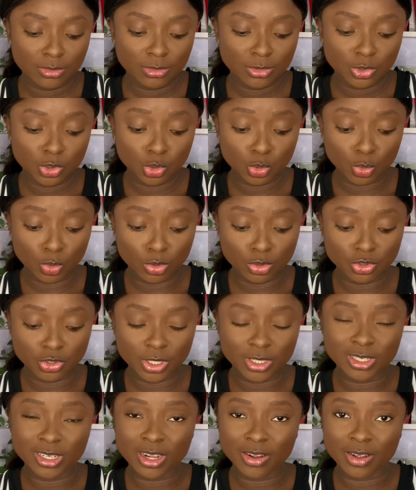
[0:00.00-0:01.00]

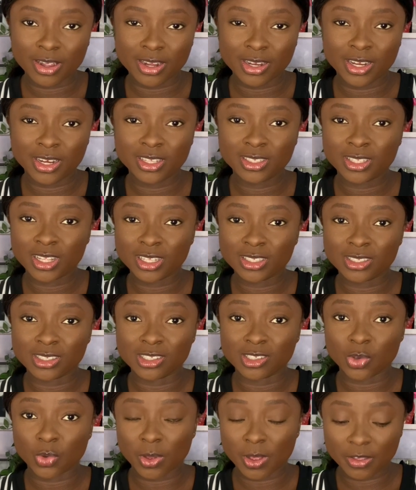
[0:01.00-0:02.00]
200 naira and the distance is
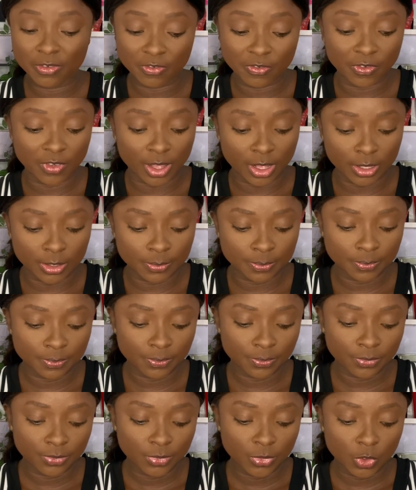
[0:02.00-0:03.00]
quite far,
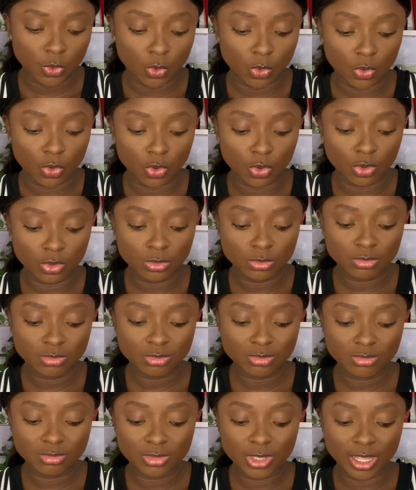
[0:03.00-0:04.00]
or
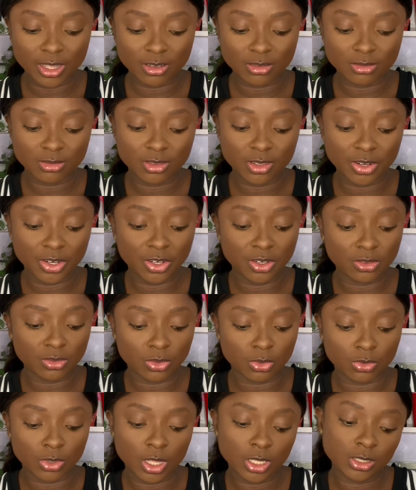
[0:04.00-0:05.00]
like
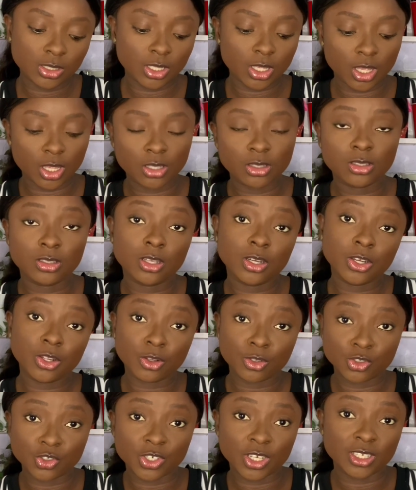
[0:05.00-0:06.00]
let's say
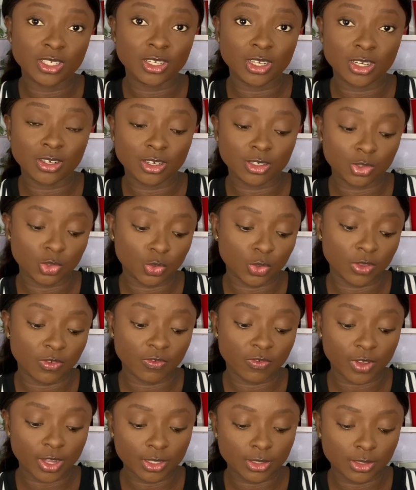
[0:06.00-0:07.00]
300 naira to a
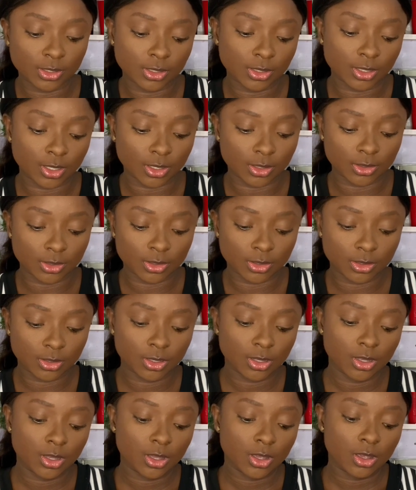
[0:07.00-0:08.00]
far distance
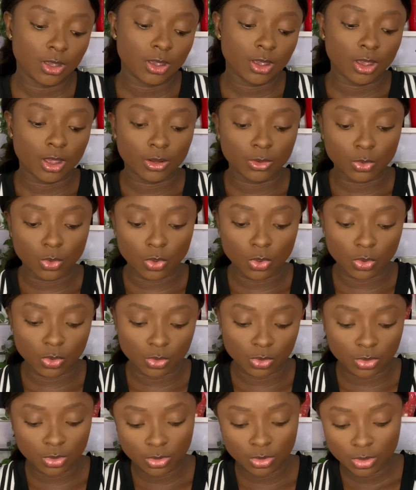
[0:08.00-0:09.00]
and
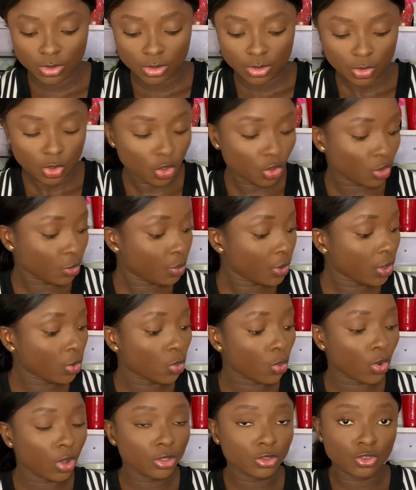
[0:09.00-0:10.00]
all. You could pick
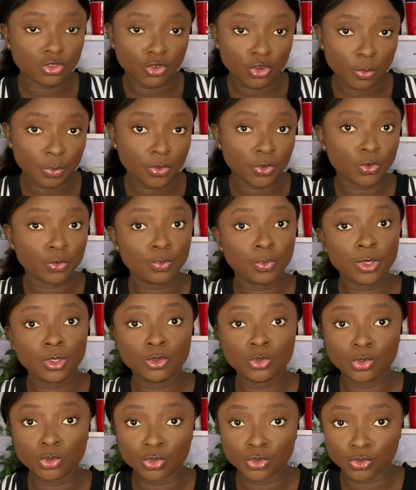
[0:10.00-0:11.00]
one drop, you could
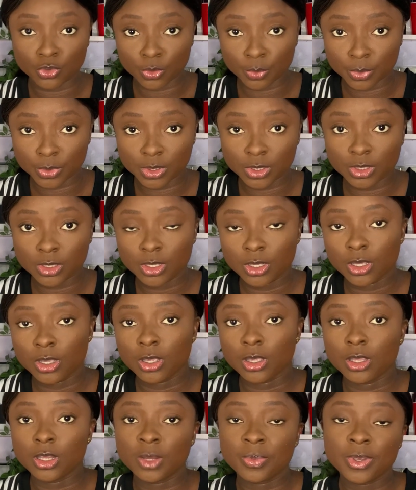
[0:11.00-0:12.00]
pick 2 drops
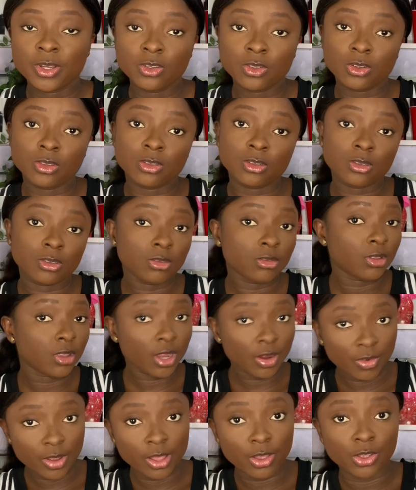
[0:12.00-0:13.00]
depending on the
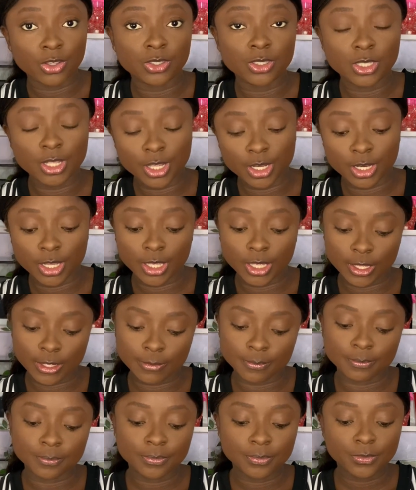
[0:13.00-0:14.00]
area you're staying
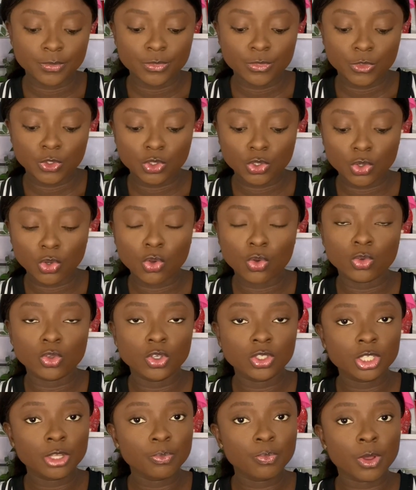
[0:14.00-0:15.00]
again. So
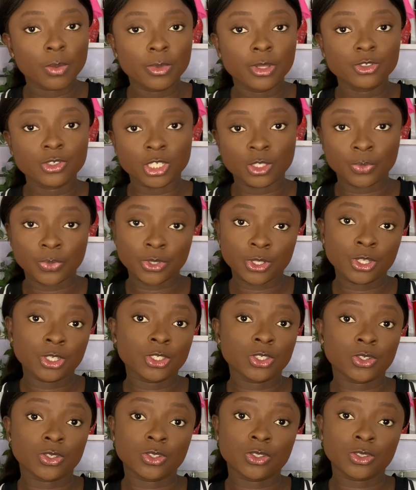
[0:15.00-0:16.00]
using public
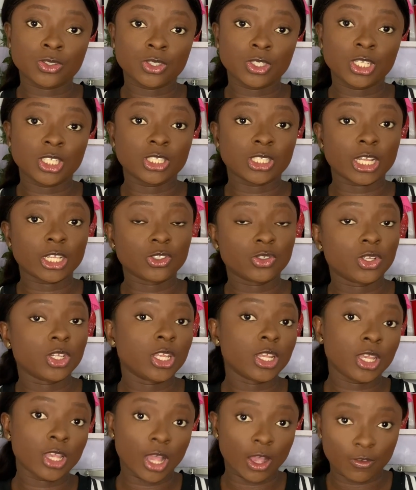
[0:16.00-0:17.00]
transportation is
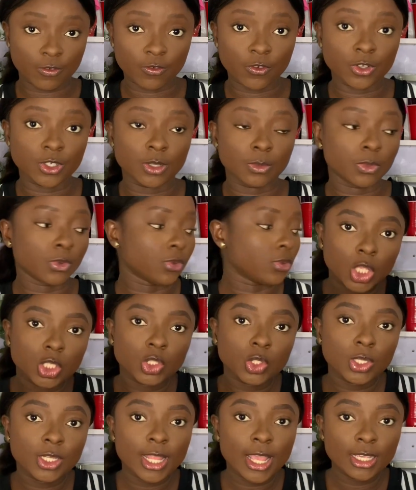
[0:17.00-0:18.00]
actually affordable.
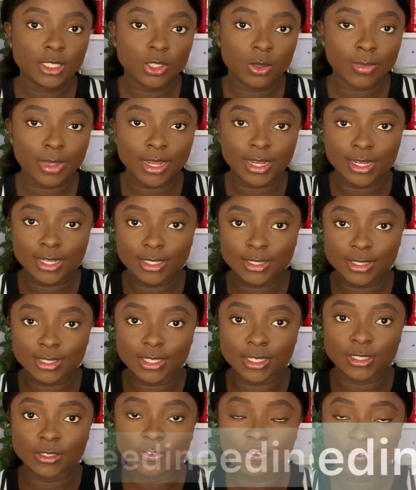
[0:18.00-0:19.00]
So next on my list
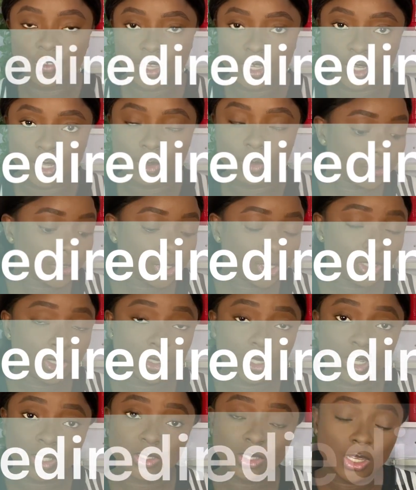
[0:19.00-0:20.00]
is feeding. Feeding is
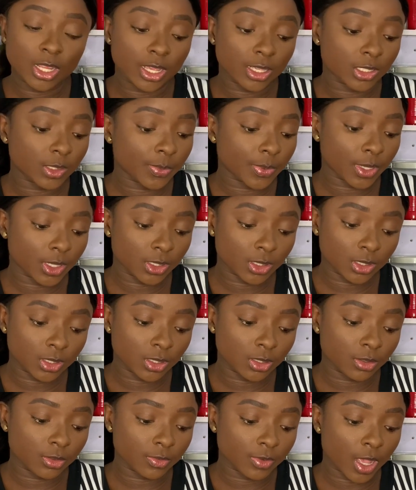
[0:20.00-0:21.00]
actually
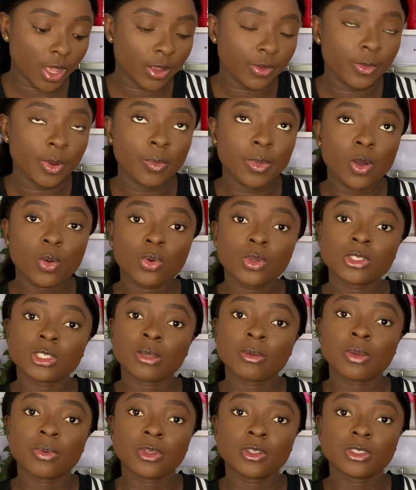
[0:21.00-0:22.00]
expensive. I remember one
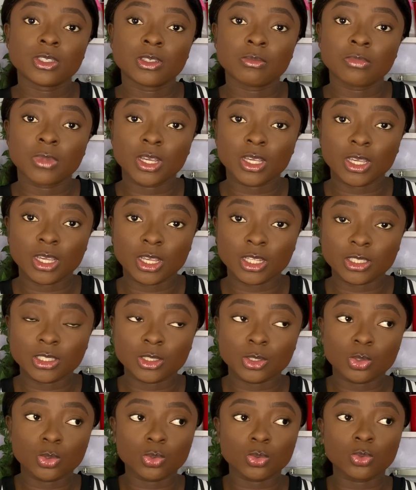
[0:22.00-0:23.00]
time I went to the market
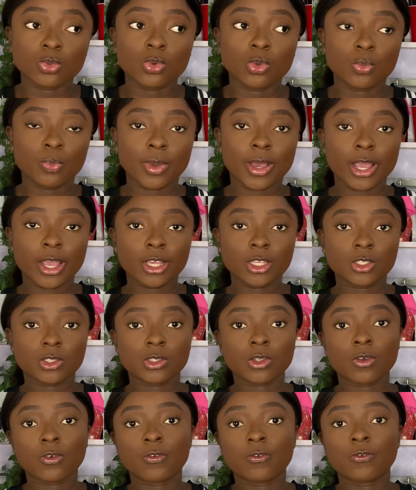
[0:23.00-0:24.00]
to buy
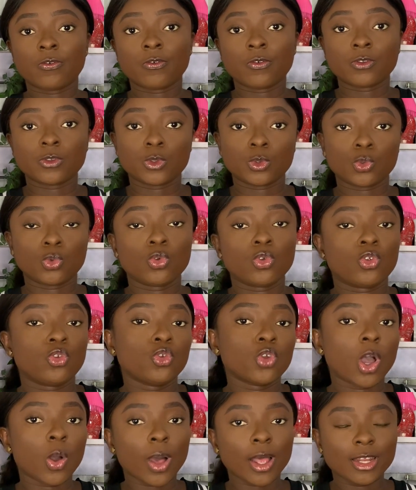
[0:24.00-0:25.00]
stuff to cook,
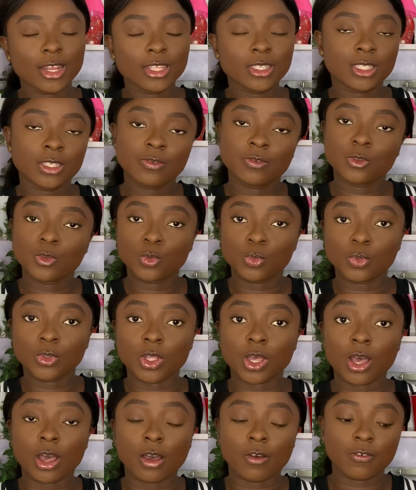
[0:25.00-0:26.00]
our native soup
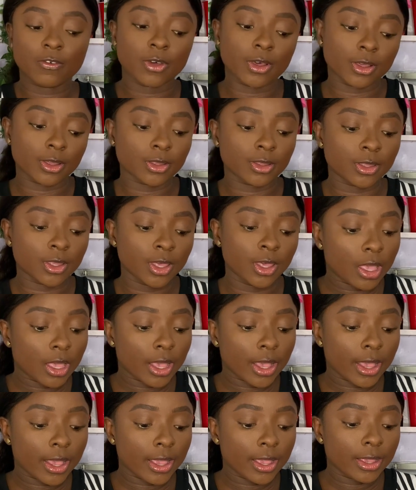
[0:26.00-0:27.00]
now, afang.
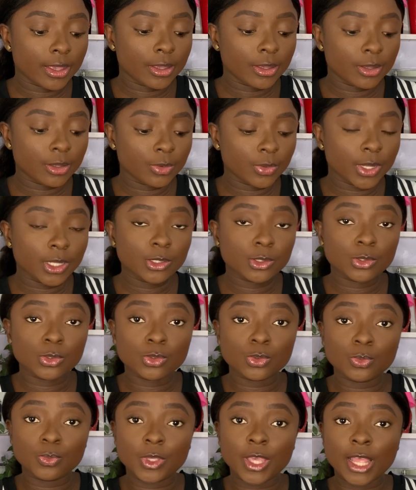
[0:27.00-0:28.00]
I went
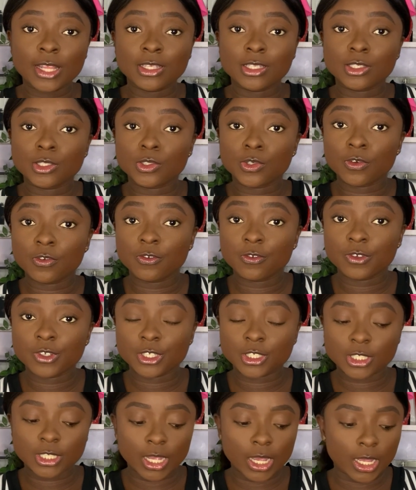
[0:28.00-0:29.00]
to get the
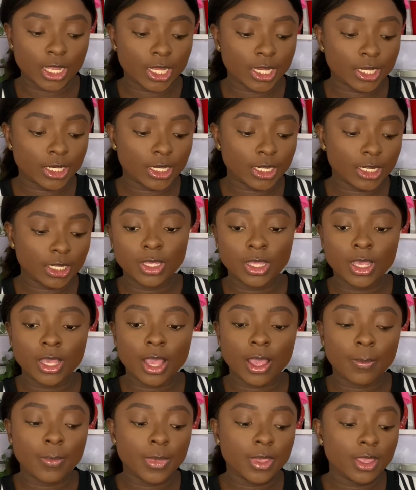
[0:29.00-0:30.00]
stockfish, and
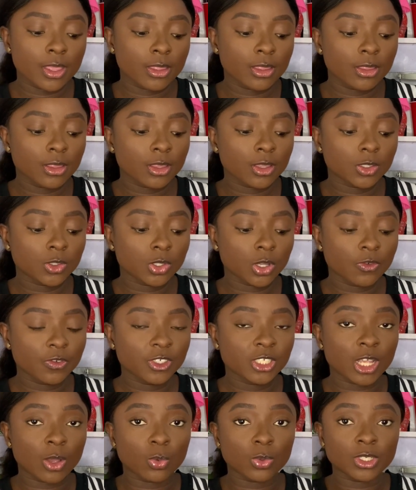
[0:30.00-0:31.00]
I mean, the
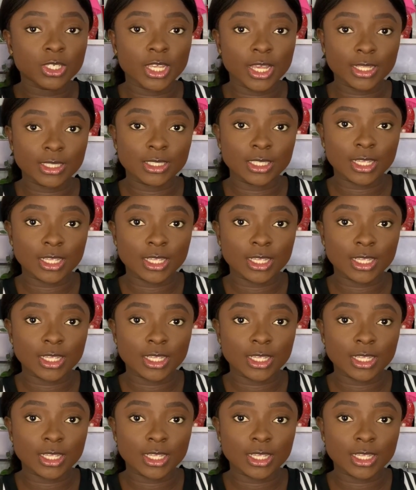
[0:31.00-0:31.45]
stockfish I would get in